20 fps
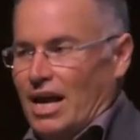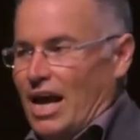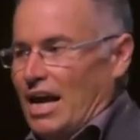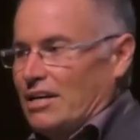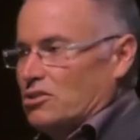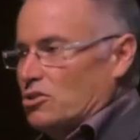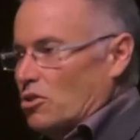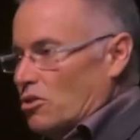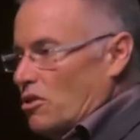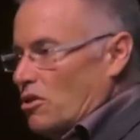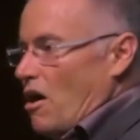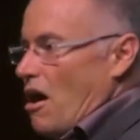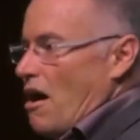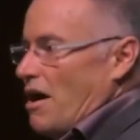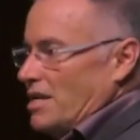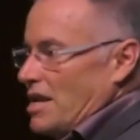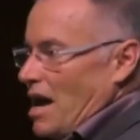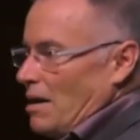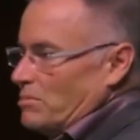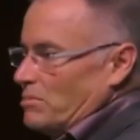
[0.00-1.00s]
And so there are
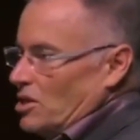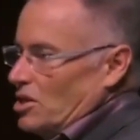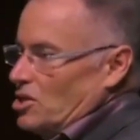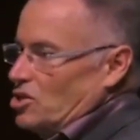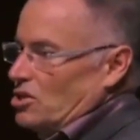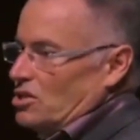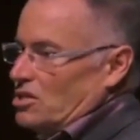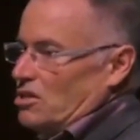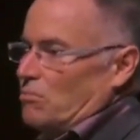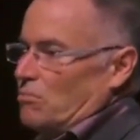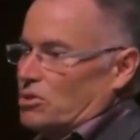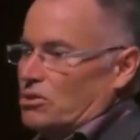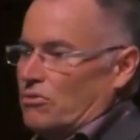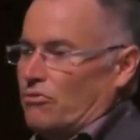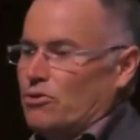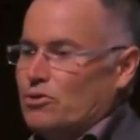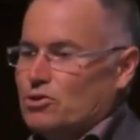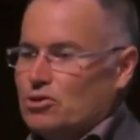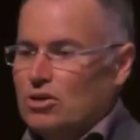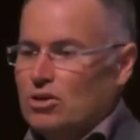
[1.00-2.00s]
adaptations there, but the
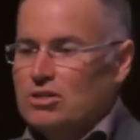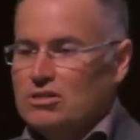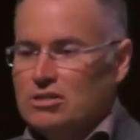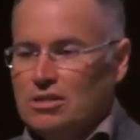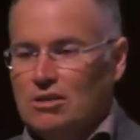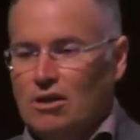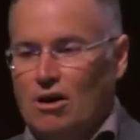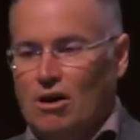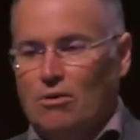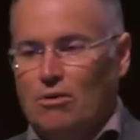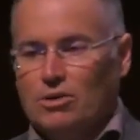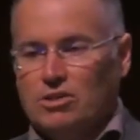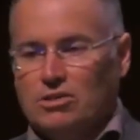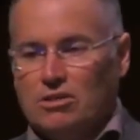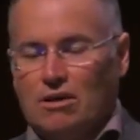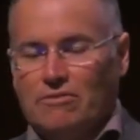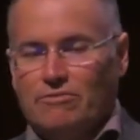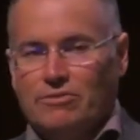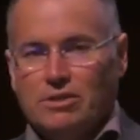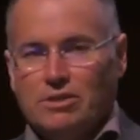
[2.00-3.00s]
future isn't always
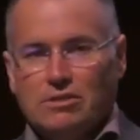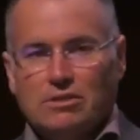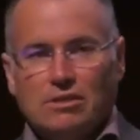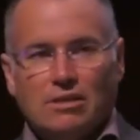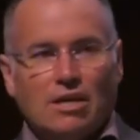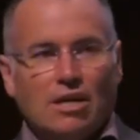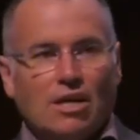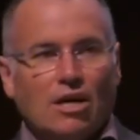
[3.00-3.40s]
obvious.